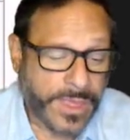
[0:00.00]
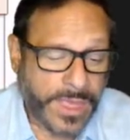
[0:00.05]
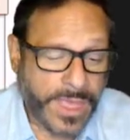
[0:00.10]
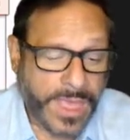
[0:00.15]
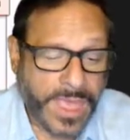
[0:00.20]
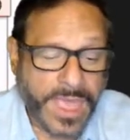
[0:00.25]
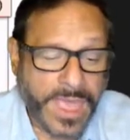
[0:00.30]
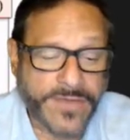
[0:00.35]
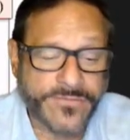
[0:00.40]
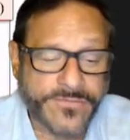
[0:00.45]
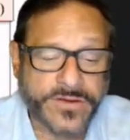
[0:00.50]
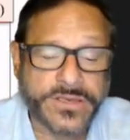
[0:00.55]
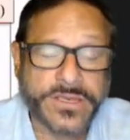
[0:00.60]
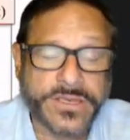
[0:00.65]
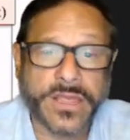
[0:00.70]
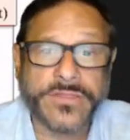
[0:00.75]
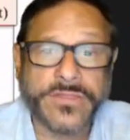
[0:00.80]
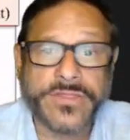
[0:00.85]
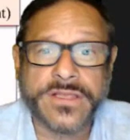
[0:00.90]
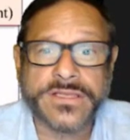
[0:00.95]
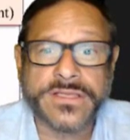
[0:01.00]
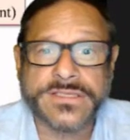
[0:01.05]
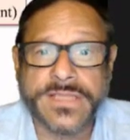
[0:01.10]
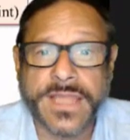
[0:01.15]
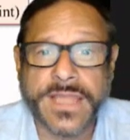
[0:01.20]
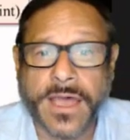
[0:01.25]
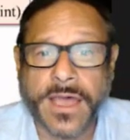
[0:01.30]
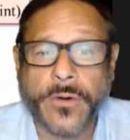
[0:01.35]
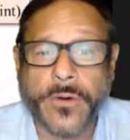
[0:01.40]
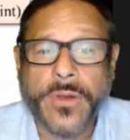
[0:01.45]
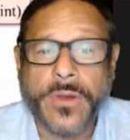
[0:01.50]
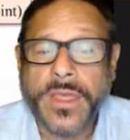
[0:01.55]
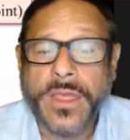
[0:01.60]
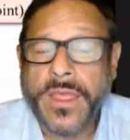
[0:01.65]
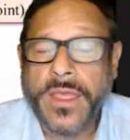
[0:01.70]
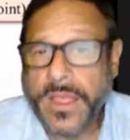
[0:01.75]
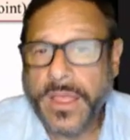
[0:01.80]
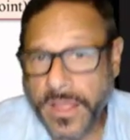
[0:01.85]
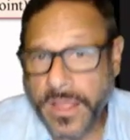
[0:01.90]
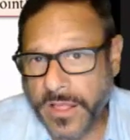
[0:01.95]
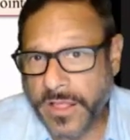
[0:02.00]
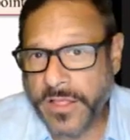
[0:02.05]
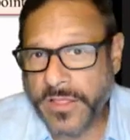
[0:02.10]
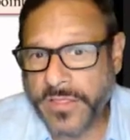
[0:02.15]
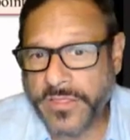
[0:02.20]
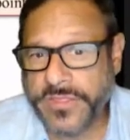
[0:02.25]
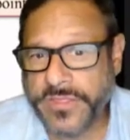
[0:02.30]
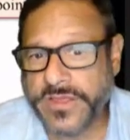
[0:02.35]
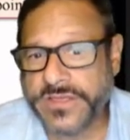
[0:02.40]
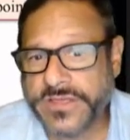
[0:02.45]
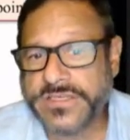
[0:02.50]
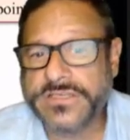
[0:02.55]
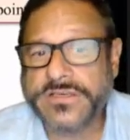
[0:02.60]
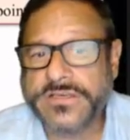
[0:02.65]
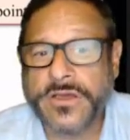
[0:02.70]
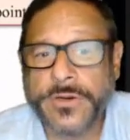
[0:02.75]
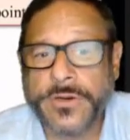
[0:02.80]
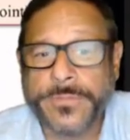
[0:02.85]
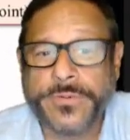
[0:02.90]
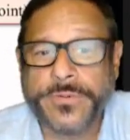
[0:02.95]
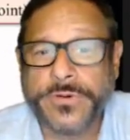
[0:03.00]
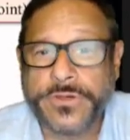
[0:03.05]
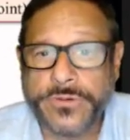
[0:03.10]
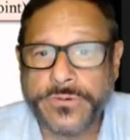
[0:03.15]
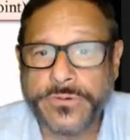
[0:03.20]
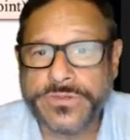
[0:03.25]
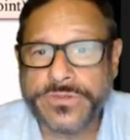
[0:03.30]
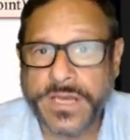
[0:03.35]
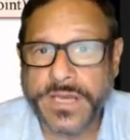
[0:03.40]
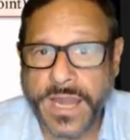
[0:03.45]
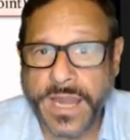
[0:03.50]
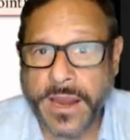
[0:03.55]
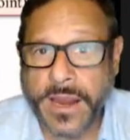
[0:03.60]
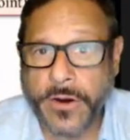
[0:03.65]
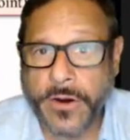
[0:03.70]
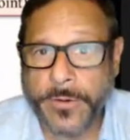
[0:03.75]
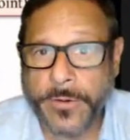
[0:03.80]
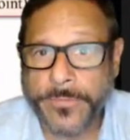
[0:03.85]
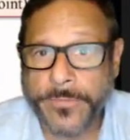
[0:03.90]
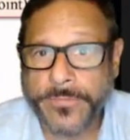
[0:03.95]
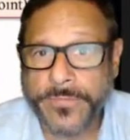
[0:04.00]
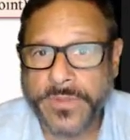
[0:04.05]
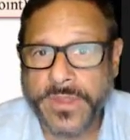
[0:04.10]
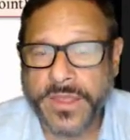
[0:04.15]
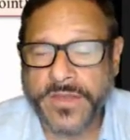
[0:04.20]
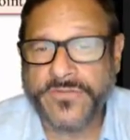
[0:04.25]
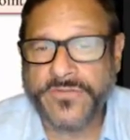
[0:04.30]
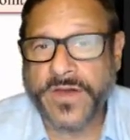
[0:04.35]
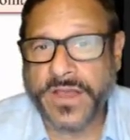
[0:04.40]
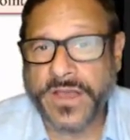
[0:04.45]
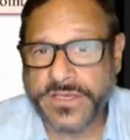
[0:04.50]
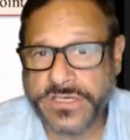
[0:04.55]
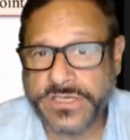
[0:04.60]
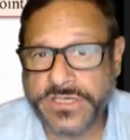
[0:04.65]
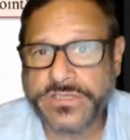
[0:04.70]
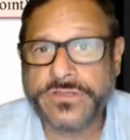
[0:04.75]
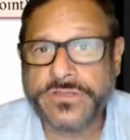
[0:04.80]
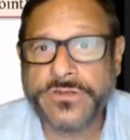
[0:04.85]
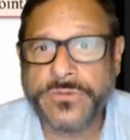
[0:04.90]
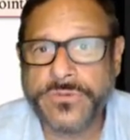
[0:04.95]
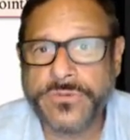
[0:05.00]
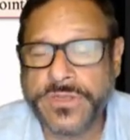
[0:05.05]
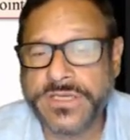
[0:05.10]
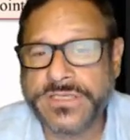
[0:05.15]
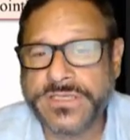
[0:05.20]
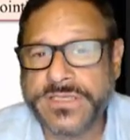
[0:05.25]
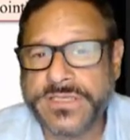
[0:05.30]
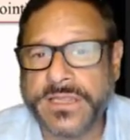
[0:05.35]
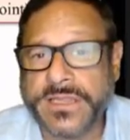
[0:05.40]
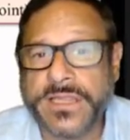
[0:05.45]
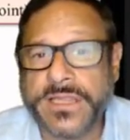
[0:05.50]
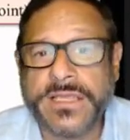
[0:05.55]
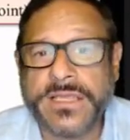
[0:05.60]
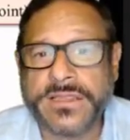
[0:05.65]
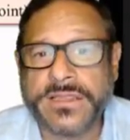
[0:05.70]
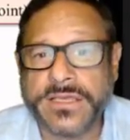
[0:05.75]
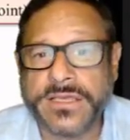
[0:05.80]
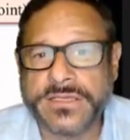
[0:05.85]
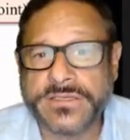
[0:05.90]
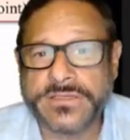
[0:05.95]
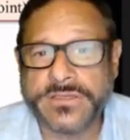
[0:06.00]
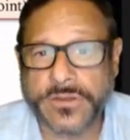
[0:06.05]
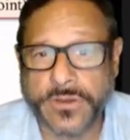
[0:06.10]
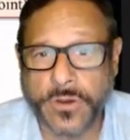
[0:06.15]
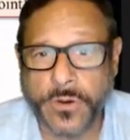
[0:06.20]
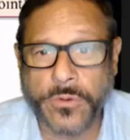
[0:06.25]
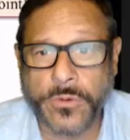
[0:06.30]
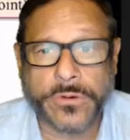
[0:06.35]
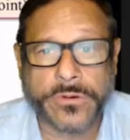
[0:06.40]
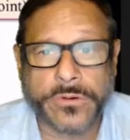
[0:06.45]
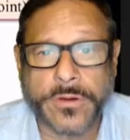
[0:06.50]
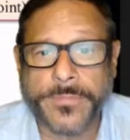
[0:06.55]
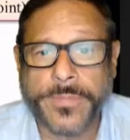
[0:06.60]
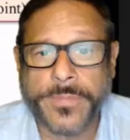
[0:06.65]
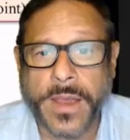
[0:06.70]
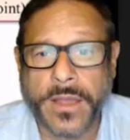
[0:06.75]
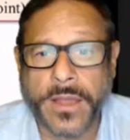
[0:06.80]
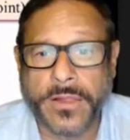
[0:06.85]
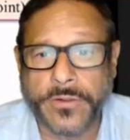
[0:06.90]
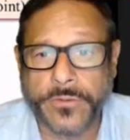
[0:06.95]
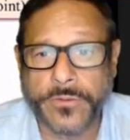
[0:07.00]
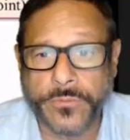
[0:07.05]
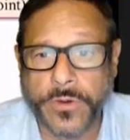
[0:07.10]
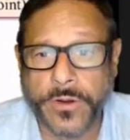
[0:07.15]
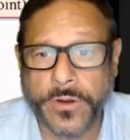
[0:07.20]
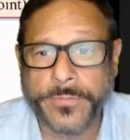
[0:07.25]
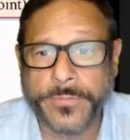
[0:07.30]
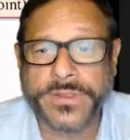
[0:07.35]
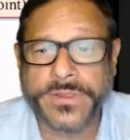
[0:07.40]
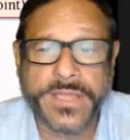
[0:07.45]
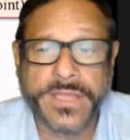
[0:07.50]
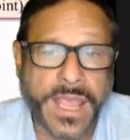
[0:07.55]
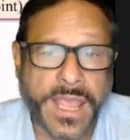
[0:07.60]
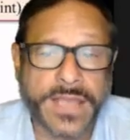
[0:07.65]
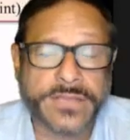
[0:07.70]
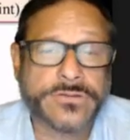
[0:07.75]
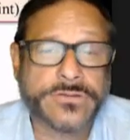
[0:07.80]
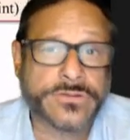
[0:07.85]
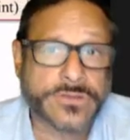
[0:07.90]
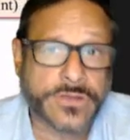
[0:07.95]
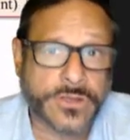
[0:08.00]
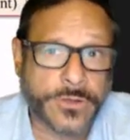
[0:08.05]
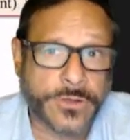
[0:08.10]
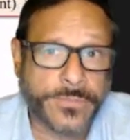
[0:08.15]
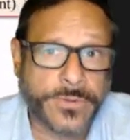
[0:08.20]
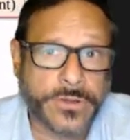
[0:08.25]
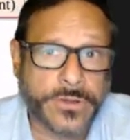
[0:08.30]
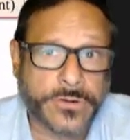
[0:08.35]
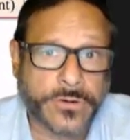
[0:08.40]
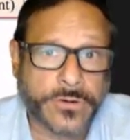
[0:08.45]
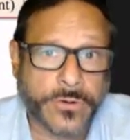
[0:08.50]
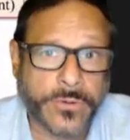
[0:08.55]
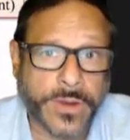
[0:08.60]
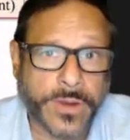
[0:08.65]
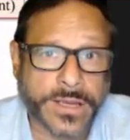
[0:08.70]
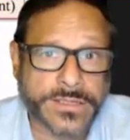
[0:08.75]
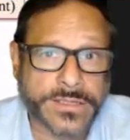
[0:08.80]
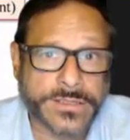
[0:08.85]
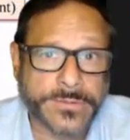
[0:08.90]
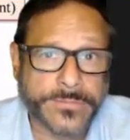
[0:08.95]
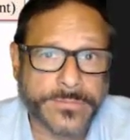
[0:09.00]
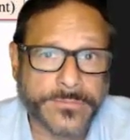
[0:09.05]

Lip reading: Having done this now, this is going to produce an error. If I just do this and link this, the code will compile and run, but the answer is going to be incorrect.